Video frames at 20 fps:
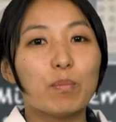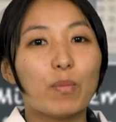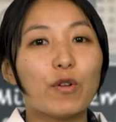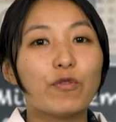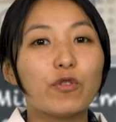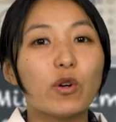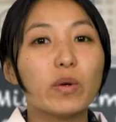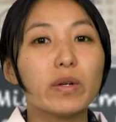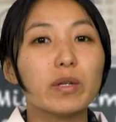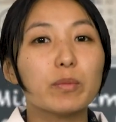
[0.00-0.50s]

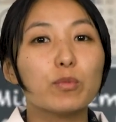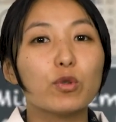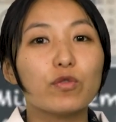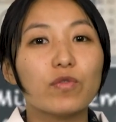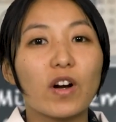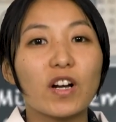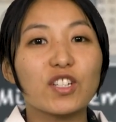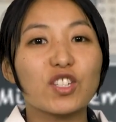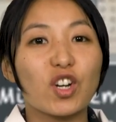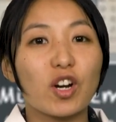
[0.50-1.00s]
Before we
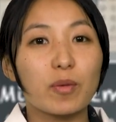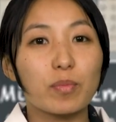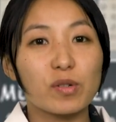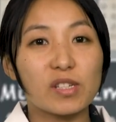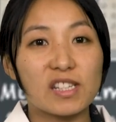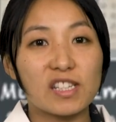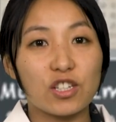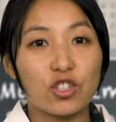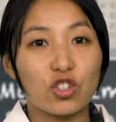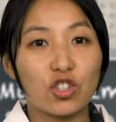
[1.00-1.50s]
move on to our
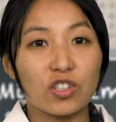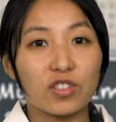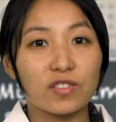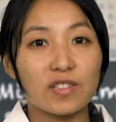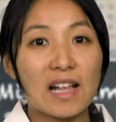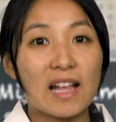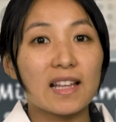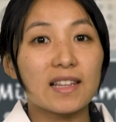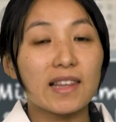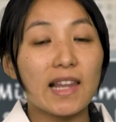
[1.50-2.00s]
procedure,
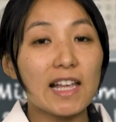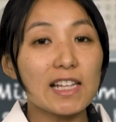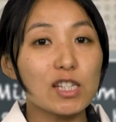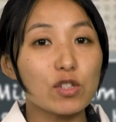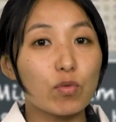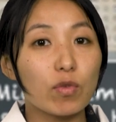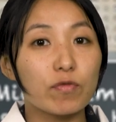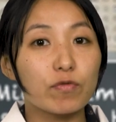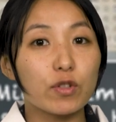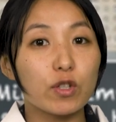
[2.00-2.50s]

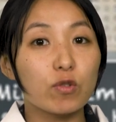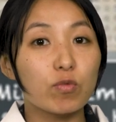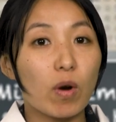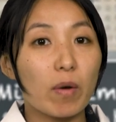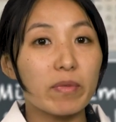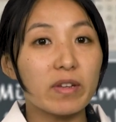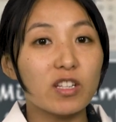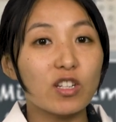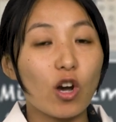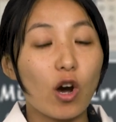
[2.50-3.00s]
let's review
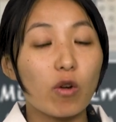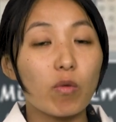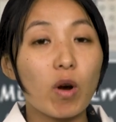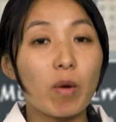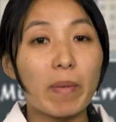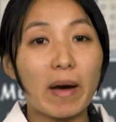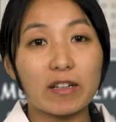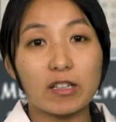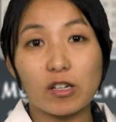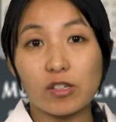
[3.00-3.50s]
what we know
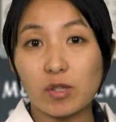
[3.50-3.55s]
about